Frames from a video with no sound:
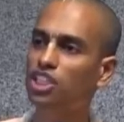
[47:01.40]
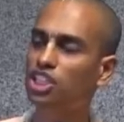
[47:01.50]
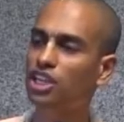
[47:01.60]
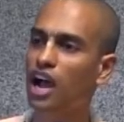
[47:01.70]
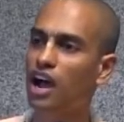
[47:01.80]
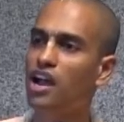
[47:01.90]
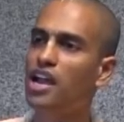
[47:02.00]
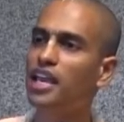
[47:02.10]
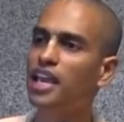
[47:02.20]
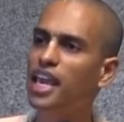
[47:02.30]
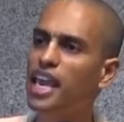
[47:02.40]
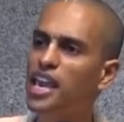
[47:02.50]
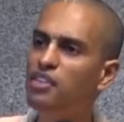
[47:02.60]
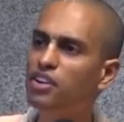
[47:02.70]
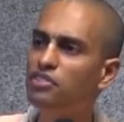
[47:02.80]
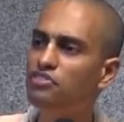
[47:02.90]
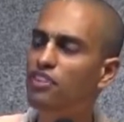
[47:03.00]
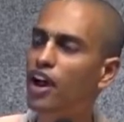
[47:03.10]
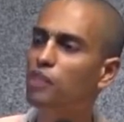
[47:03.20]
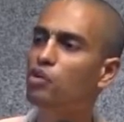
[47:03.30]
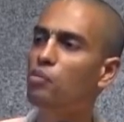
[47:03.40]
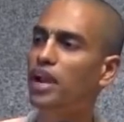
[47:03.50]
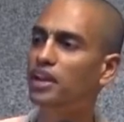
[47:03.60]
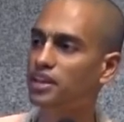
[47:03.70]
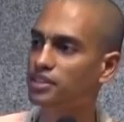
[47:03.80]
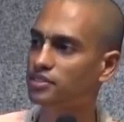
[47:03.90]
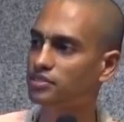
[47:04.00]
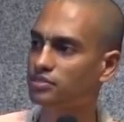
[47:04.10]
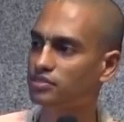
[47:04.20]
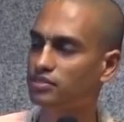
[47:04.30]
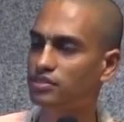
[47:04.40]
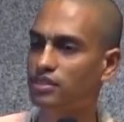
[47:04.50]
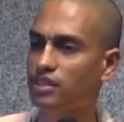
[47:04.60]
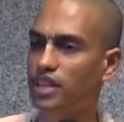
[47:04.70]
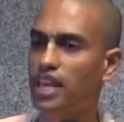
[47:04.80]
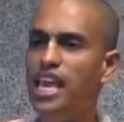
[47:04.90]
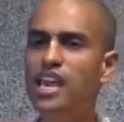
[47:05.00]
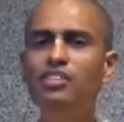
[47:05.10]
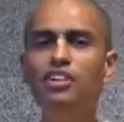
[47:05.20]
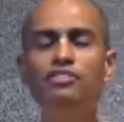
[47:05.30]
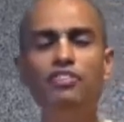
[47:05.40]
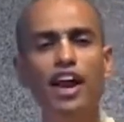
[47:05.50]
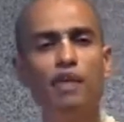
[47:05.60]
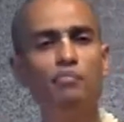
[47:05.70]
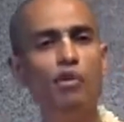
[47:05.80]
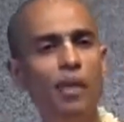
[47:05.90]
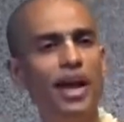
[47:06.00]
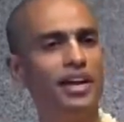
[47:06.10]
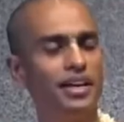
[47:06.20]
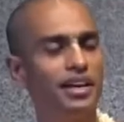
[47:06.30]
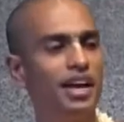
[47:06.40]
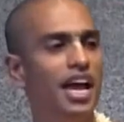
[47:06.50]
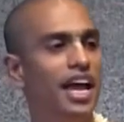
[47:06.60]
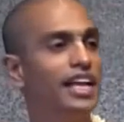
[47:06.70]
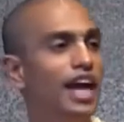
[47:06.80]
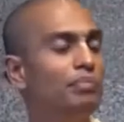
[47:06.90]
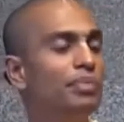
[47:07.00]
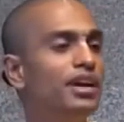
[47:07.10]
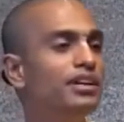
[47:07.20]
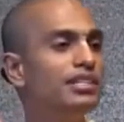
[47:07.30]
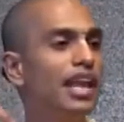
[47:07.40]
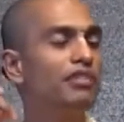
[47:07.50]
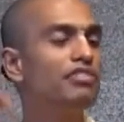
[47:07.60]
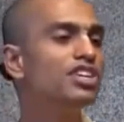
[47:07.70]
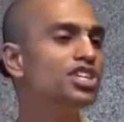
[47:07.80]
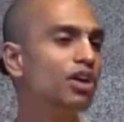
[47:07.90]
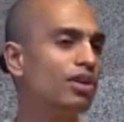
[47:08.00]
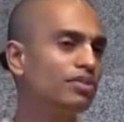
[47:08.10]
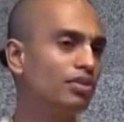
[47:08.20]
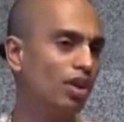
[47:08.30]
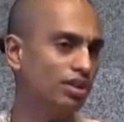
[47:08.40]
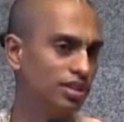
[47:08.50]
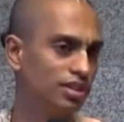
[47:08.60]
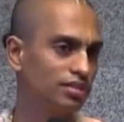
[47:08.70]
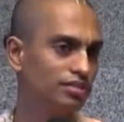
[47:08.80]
Krishna even for a moment. Even for a moment, it appears like fish out of the water.